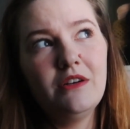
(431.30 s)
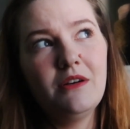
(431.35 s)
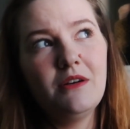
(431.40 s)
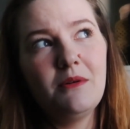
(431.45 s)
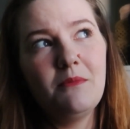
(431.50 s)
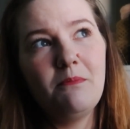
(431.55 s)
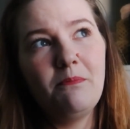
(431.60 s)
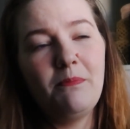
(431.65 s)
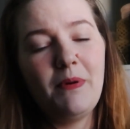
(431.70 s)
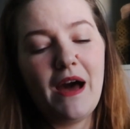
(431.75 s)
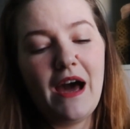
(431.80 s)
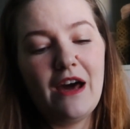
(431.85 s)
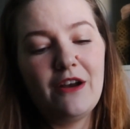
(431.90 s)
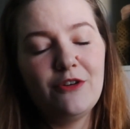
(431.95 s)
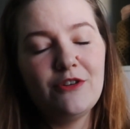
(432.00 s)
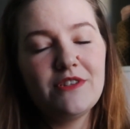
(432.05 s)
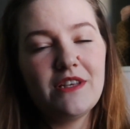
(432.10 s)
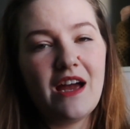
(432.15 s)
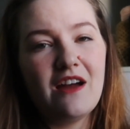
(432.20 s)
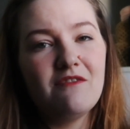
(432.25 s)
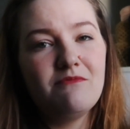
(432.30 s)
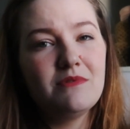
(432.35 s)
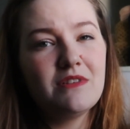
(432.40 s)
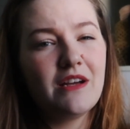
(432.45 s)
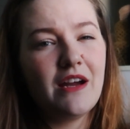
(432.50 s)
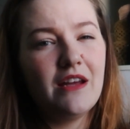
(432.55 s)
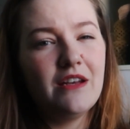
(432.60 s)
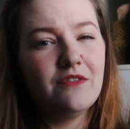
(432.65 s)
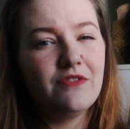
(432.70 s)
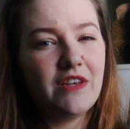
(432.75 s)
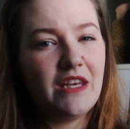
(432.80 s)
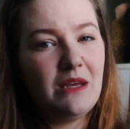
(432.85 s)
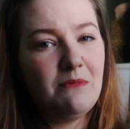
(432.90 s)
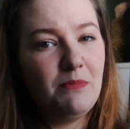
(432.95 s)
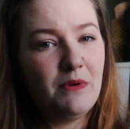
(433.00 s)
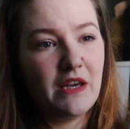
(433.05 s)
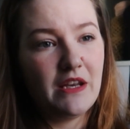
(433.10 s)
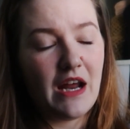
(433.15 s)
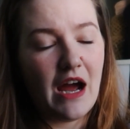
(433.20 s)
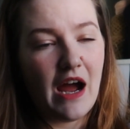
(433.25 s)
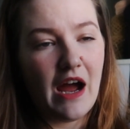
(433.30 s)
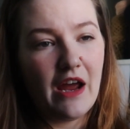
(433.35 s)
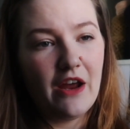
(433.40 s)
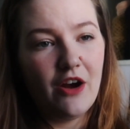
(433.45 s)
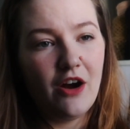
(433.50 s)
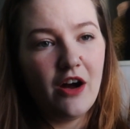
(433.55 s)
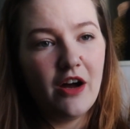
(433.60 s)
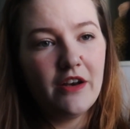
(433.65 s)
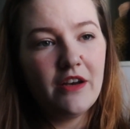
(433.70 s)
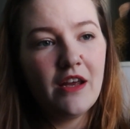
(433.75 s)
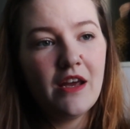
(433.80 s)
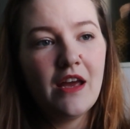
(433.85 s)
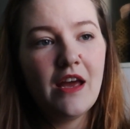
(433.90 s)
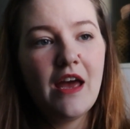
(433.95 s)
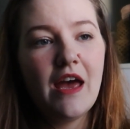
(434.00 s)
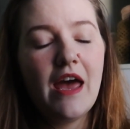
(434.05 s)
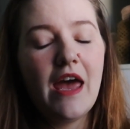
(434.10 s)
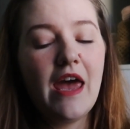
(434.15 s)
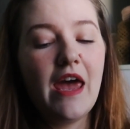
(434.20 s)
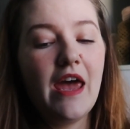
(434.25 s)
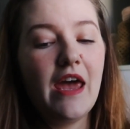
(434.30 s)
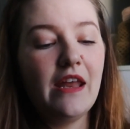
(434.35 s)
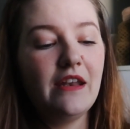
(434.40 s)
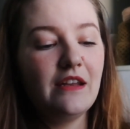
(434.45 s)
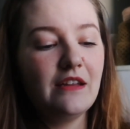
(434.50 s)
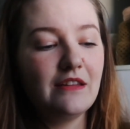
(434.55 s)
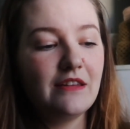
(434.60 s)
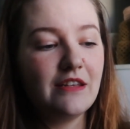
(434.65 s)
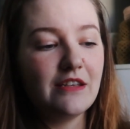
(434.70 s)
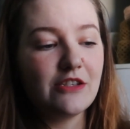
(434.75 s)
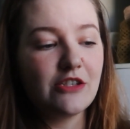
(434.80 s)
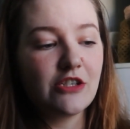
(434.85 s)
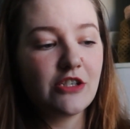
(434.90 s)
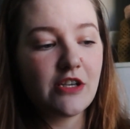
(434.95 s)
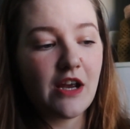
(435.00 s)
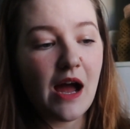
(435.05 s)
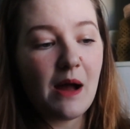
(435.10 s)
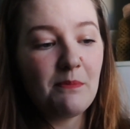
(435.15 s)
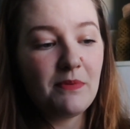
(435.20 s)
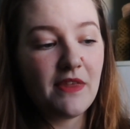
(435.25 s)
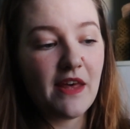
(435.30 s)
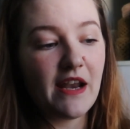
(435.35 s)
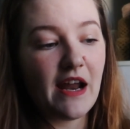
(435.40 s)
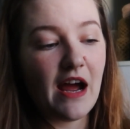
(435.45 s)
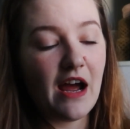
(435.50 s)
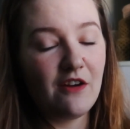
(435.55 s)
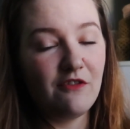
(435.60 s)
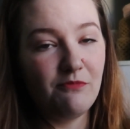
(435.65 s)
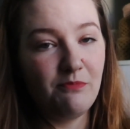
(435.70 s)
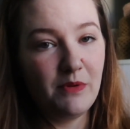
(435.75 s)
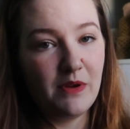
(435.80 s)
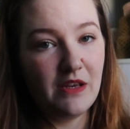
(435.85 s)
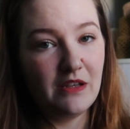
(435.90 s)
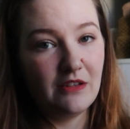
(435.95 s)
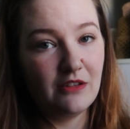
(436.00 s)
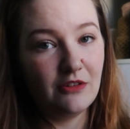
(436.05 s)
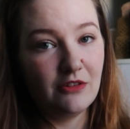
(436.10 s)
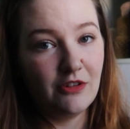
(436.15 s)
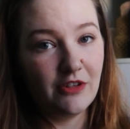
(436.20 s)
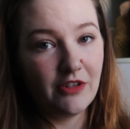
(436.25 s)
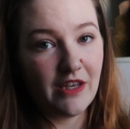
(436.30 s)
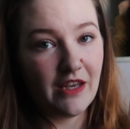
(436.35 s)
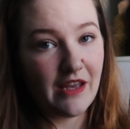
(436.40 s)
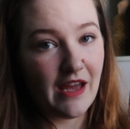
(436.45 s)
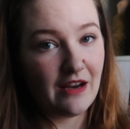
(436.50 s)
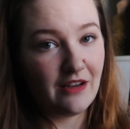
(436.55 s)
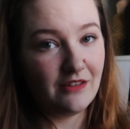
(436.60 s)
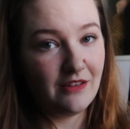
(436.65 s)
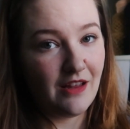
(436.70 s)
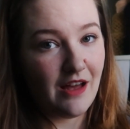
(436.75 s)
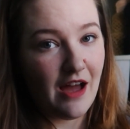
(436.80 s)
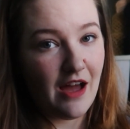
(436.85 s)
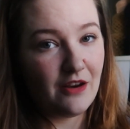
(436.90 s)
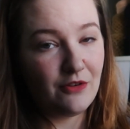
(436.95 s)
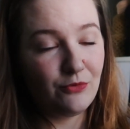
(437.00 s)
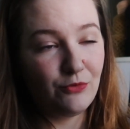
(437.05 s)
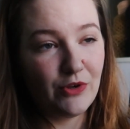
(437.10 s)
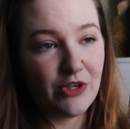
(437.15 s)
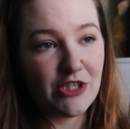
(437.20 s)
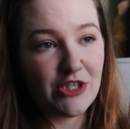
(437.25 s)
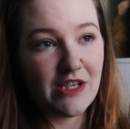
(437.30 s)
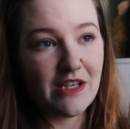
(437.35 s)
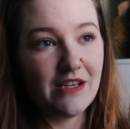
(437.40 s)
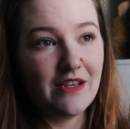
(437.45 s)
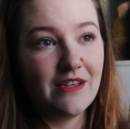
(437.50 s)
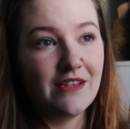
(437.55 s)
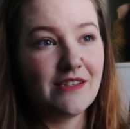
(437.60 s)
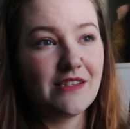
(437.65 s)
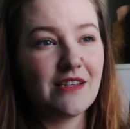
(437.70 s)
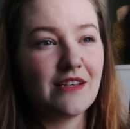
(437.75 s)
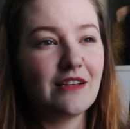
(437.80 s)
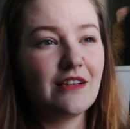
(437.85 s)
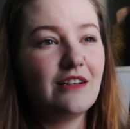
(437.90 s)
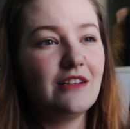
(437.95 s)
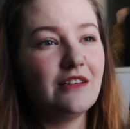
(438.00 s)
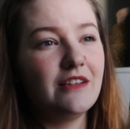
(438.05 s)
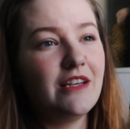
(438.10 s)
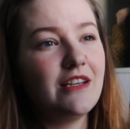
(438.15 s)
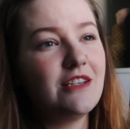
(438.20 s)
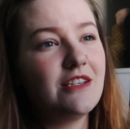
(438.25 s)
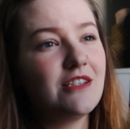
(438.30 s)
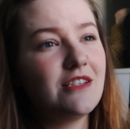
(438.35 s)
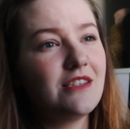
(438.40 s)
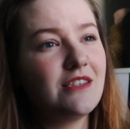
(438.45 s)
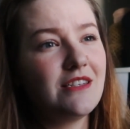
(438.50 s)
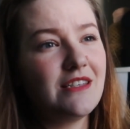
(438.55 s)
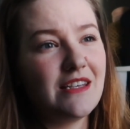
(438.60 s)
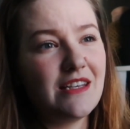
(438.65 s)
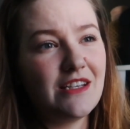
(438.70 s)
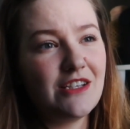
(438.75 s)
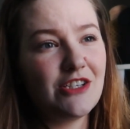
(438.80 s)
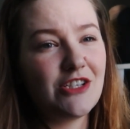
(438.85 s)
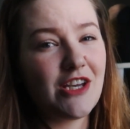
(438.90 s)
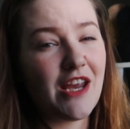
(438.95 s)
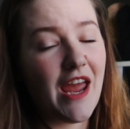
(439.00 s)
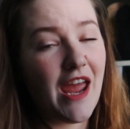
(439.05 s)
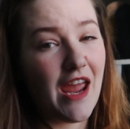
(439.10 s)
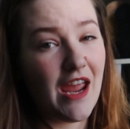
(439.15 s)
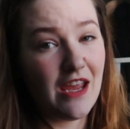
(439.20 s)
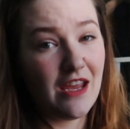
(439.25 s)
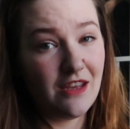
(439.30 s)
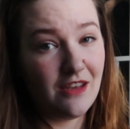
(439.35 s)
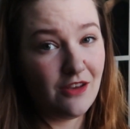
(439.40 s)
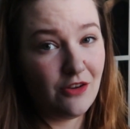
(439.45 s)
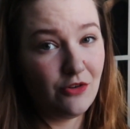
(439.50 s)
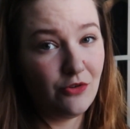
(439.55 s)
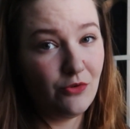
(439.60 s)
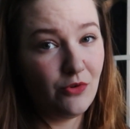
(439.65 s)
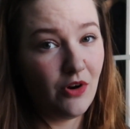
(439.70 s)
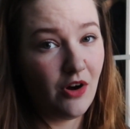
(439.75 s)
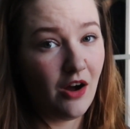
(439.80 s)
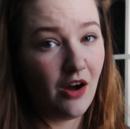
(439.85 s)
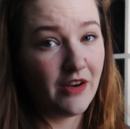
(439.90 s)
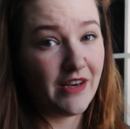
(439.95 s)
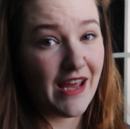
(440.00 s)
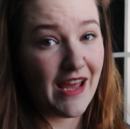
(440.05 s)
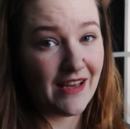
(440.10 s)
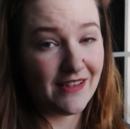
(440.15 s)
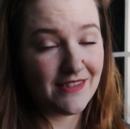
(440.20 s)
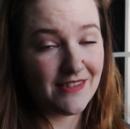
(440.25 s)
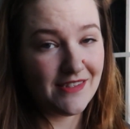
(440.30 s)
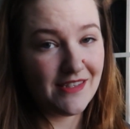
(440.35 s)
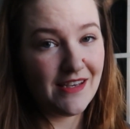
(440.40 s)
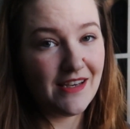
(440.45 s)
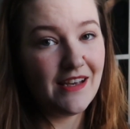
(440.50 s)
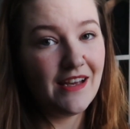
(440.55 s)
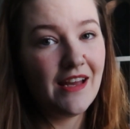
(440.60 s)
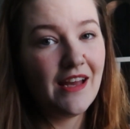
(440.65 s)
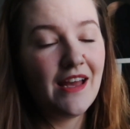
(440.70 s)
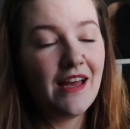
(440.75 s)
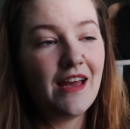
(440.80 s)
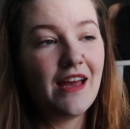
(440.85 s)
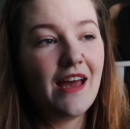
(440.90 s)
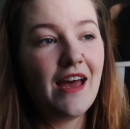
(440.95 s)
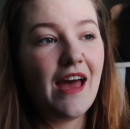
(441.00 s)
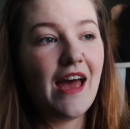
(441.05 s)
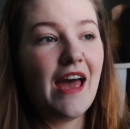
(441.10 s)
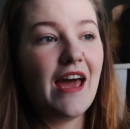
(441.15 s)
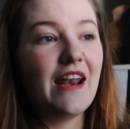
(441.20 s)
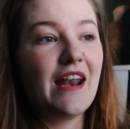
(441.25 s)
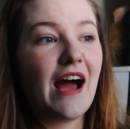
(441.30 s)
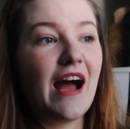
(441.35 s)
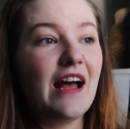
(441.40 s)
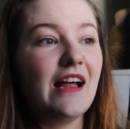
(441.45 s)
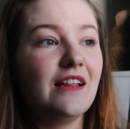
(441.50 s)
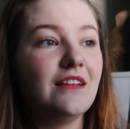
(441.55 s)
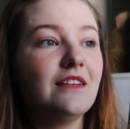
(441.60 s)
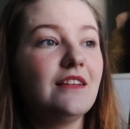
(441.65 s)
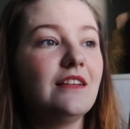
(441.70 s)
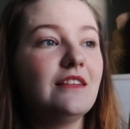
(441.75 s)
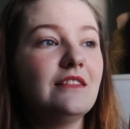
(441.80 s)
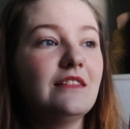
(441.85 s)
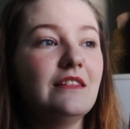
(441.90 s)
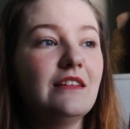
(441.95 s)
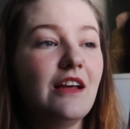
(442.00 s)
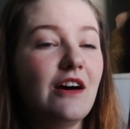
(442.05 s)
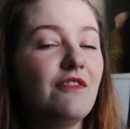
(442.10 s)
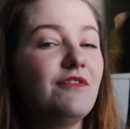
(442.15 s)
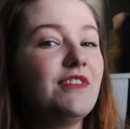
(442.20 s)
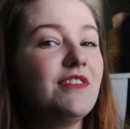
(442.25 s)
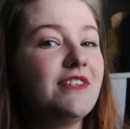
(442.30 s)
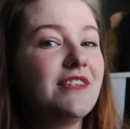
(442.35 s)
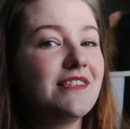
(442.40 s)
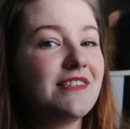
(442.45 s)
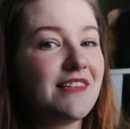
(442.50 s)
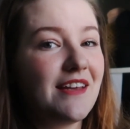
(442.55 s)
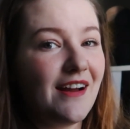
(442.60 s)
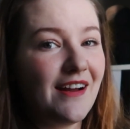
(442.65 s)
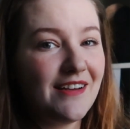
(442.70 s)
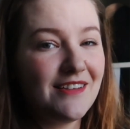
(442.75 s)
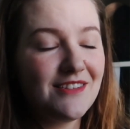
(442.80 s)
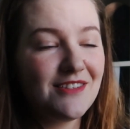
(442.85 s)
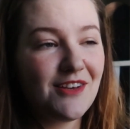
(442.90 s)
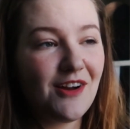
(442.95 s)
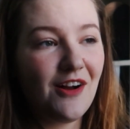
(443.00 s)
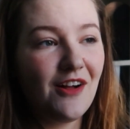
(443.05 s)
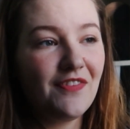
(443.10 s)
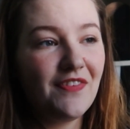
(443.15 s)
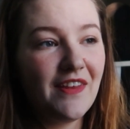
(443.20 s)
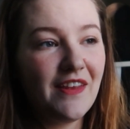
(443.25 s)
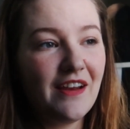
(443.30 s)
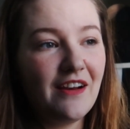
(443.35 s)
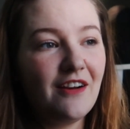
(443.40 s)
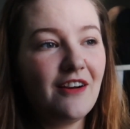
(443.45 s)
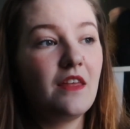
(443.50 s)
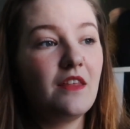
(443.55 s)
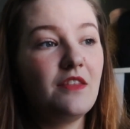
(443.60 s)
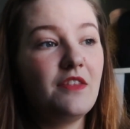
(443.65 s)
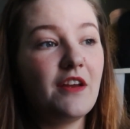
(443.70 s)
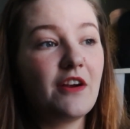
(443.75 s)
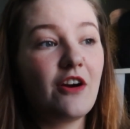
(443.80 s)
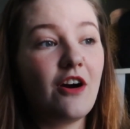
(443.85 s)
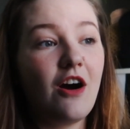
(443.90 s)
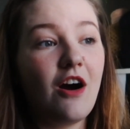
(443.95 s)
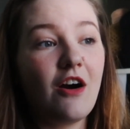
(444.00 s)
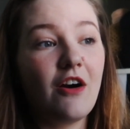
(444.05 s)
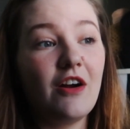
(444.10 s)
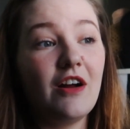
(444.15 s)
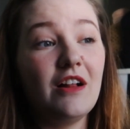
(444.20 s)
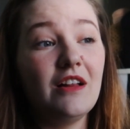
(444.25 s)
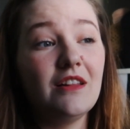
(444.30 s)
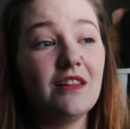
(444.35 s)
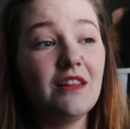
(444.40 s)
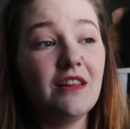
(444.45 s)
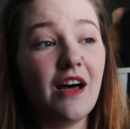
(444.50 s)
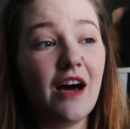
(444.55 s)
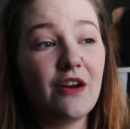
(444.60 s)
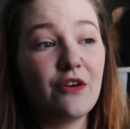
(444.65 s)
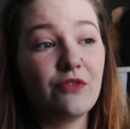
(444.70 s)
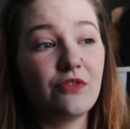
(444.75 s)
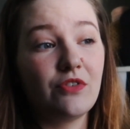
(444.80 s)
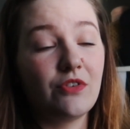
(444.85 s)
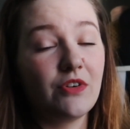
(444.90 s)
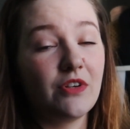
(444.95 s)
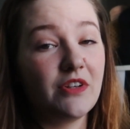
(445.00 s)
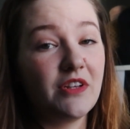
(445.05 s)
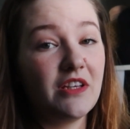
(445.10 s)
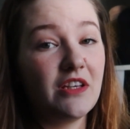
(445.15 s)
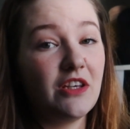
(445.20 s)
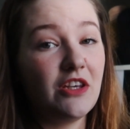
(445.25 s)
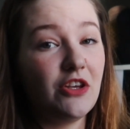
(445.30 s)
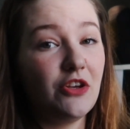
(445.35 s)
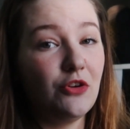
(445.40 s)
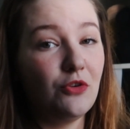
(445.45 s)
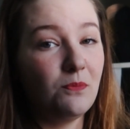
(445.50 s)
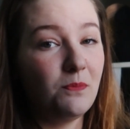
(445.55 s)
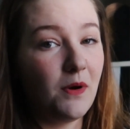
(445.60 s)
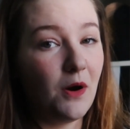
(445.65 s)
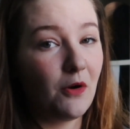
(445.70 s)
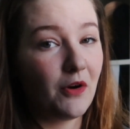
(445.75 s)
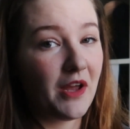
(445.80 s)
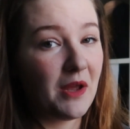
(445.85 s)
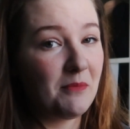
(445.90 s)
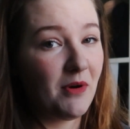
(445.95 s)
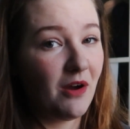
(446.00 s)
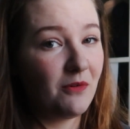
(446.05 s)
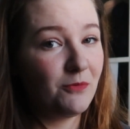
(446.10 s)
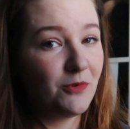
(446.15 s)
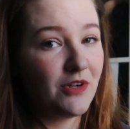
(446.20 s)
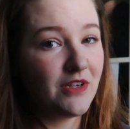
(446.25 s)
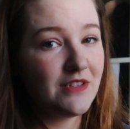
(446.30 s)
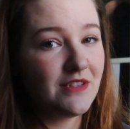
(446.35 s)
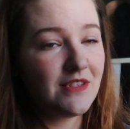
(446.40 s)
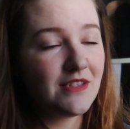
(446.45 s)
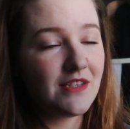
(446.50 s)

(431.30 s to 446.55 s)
patterns I've been kind of keeping an eye on, and this shop that I've been looking at a lot, which is Glitch Stitch AU on Etsy, and I love the designs on there. There are a lot of really cute Pokemon ones.